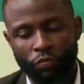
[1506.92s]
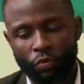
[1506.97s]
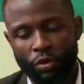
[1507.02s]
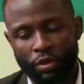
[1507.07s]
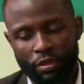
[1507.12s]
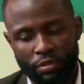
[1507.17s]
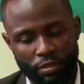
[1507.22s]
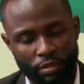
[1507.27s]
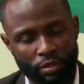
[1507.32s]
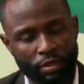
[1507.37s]
want
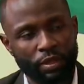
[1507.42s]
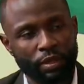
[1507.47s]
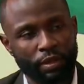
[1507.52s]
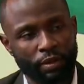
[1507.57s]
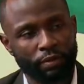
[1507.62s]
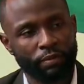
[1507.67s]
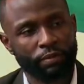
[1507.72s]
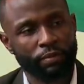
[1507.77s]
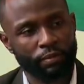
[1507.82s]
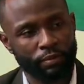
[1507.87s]
a railway
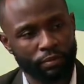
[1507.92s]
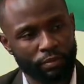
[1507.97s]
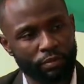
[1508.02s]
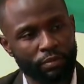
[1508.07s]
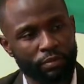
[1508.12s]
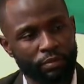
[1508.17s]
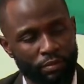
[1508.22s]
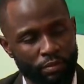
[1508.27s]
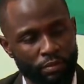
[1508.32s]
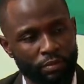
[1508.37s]
from
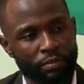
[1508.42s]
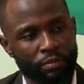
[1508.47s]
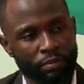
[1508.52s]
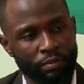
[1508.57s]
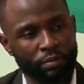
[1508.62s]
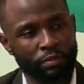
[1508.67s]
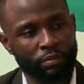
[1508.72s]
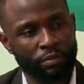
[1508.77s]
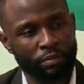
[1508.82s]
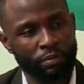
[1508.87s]
here
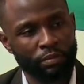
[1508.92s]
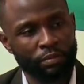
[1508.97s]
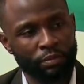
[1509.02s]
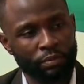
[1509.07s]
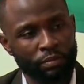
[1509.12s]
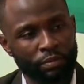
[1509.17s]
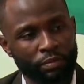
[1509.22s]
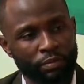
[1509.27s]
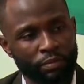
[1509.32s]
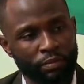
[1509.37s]

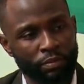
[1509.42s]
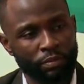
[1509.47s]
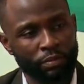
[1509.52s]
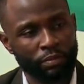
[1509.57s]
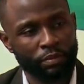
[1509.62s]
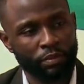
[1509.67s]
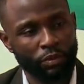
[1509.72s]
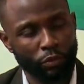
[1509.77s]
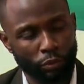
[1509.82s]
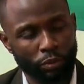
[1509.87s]
to there.
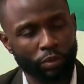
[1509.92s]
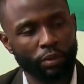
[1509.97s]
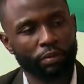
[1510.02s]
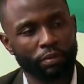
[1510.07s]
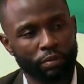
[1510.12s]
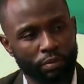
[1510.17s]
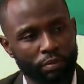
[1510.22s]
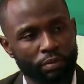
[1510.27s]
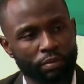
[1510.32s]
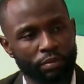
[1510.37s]
We want a
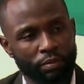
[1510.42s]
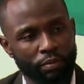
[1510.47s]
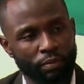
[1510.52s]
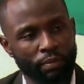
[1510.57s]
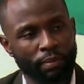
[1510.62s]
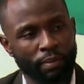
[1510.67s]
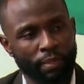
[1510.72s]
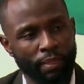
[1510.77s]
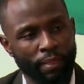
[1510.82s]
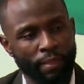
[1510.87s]
railway
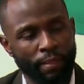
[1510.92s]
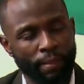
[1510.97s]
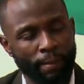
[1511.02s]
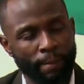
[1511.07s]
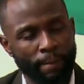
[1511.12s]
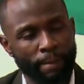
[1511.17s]
from Lamu